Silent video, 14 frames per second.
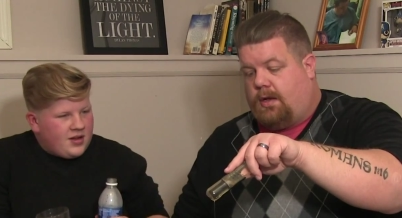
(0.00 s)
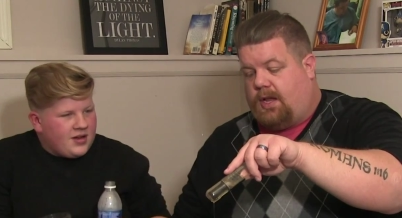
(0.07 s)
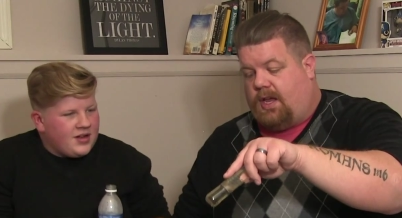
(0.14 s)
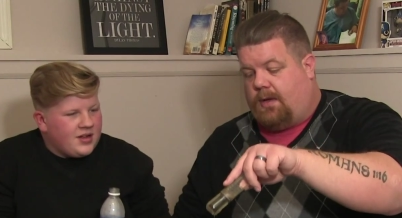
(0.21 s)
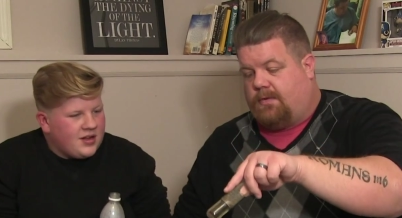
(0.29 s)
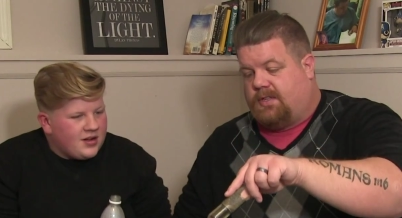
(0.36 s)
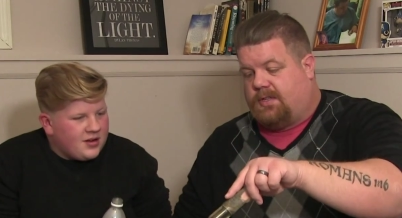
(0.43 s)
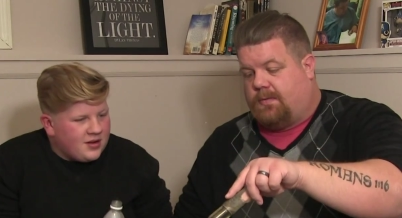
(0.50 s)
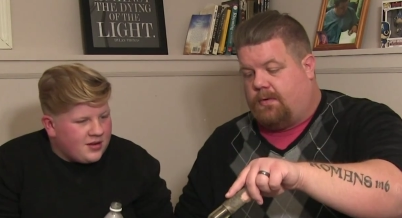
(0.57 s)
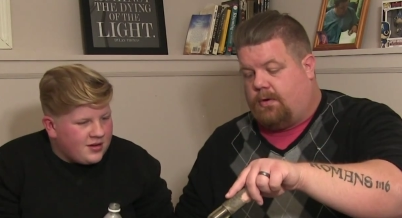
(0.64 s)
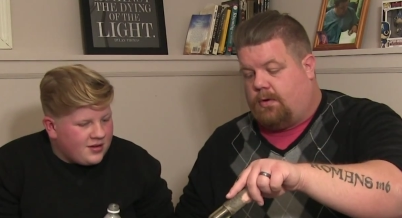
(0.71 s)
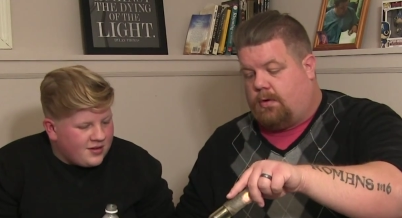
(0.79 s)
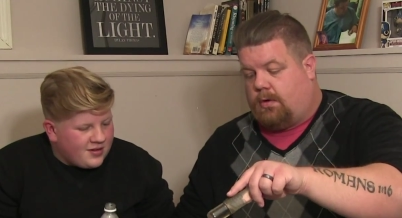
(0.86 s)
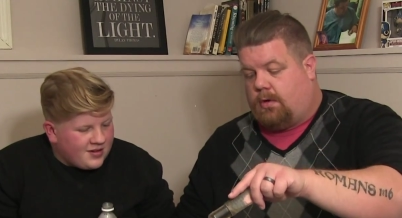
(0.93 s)

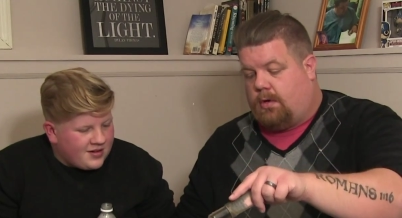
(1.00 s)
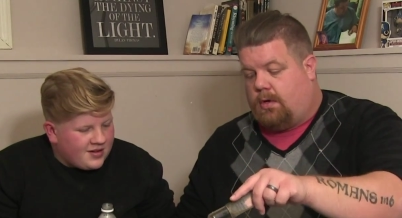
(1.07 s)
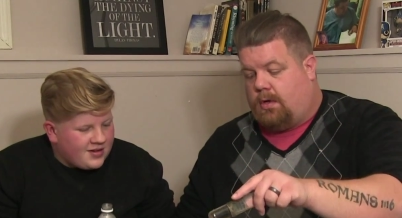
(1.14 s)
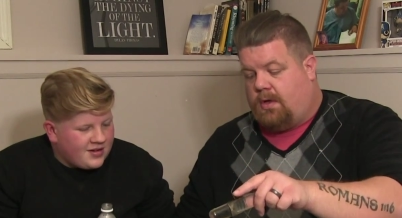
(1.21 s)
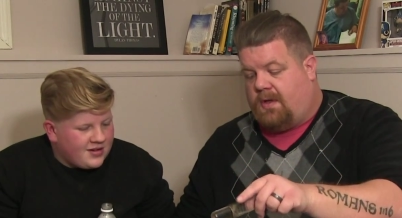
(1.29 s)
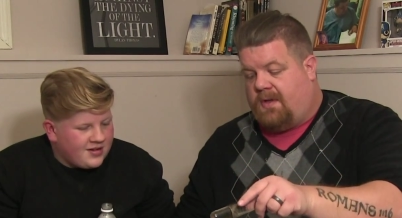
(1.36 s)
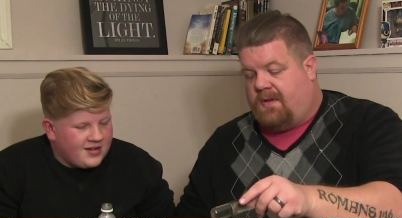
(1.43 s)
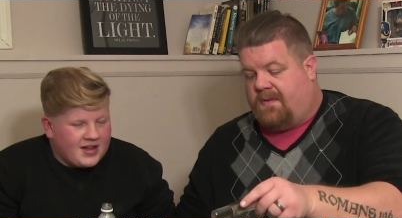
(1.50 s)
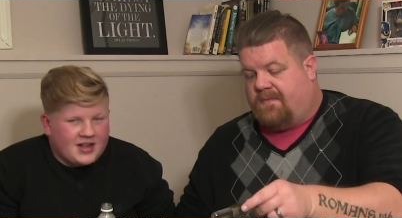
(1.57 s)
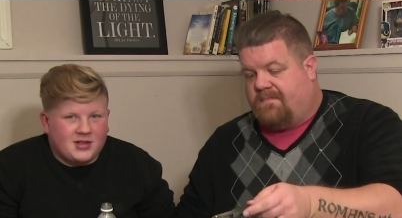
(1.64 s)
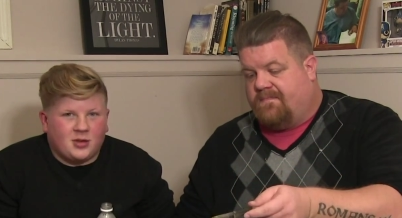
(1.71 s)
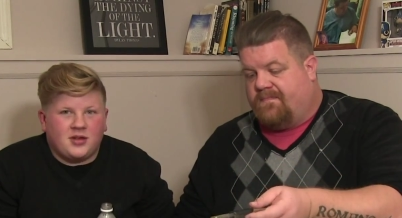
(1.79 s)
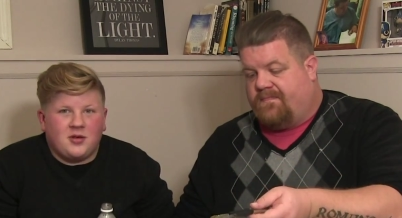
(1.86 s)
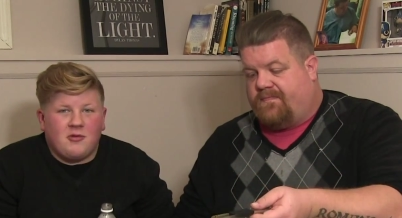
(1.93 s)
Speaker 1: tablespoon.
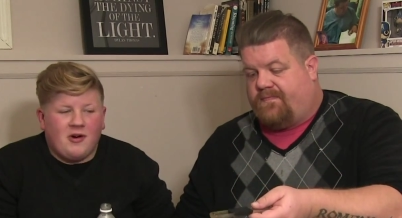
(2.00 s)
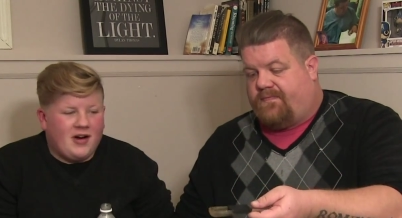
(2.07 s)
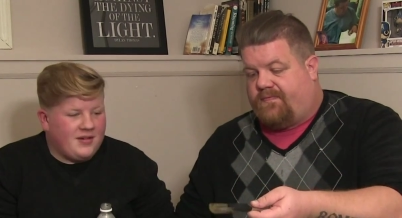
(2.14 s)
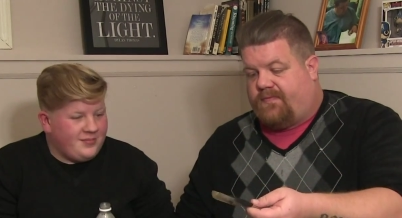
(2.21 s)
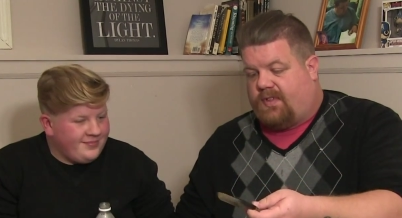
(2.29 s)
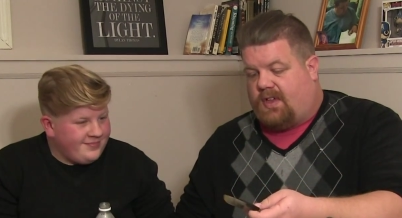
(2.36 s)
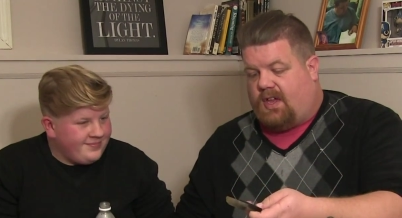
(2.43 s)
That's only one.